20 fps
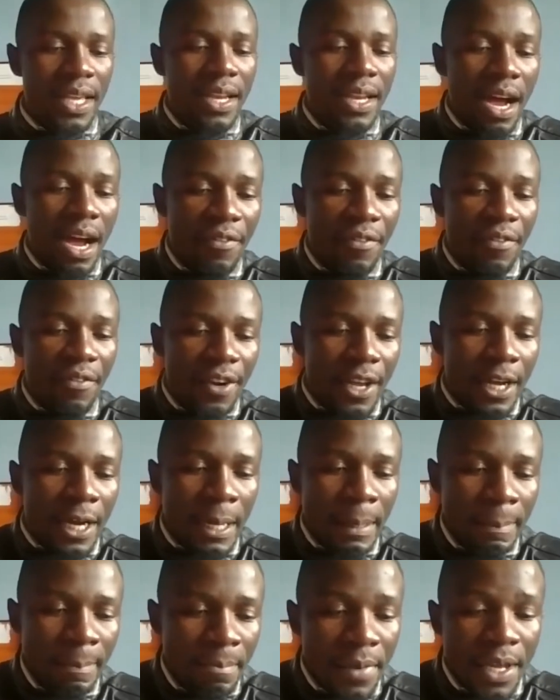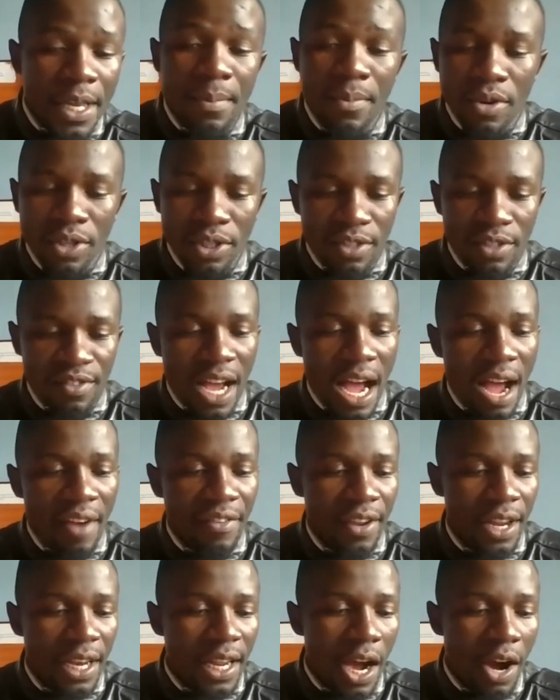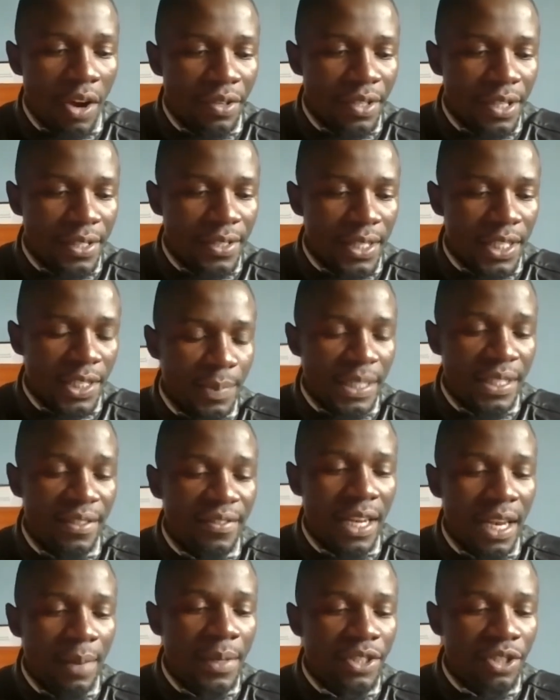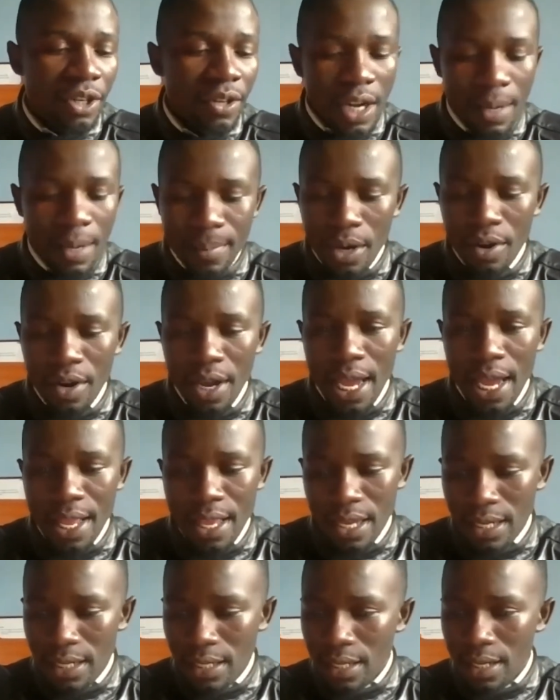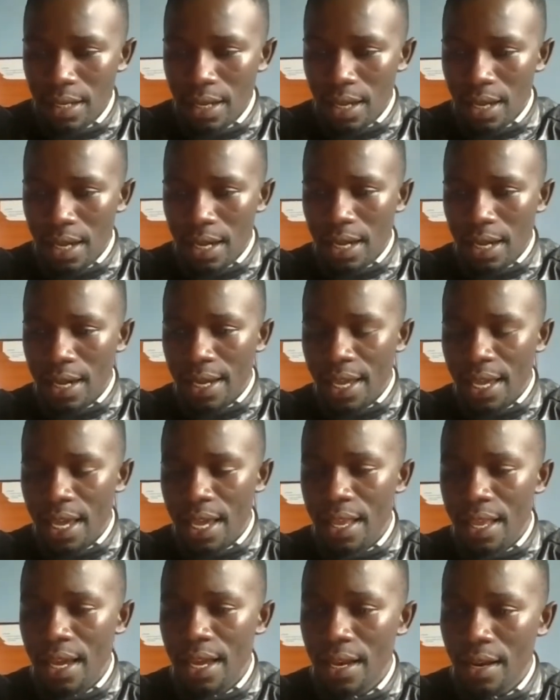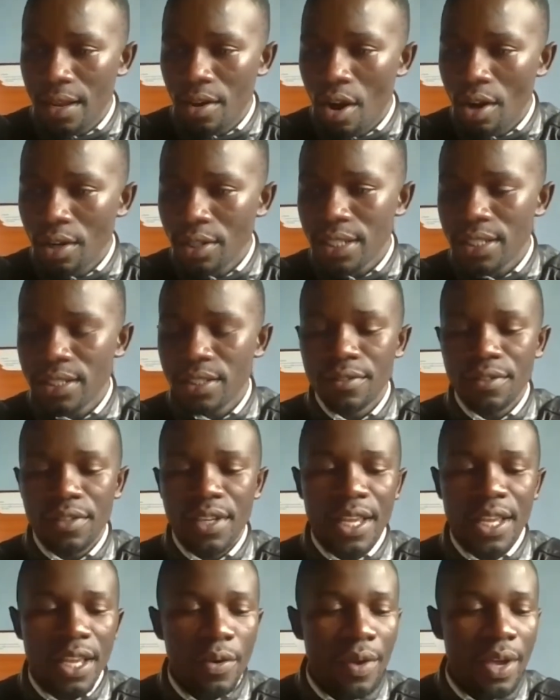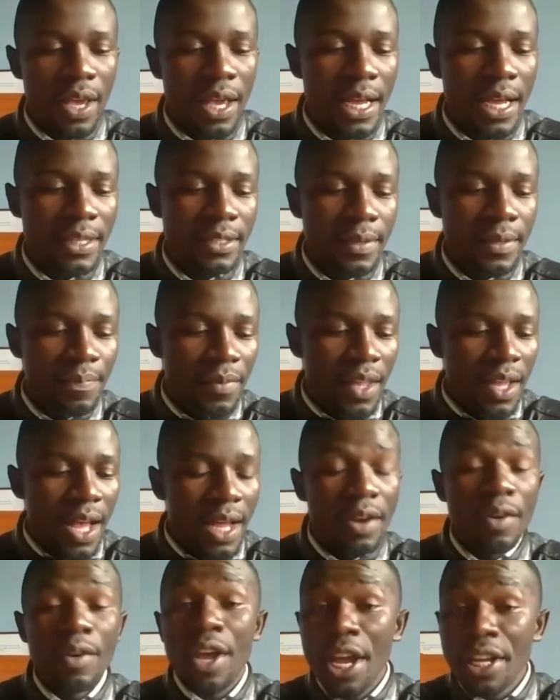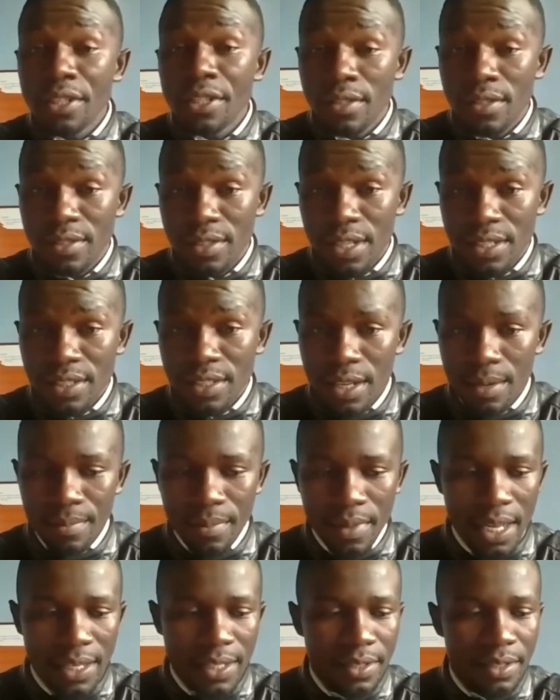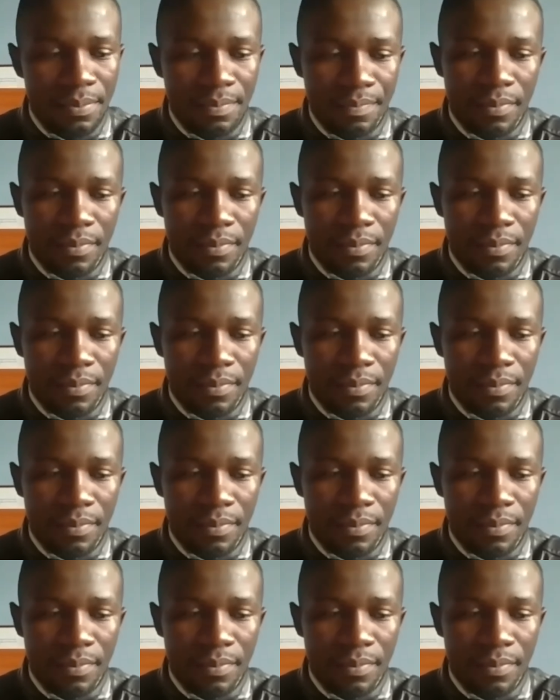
in Africa, in most of the African countries, and specifically let me talk about Kenya in context of Kenya, we got an educational system that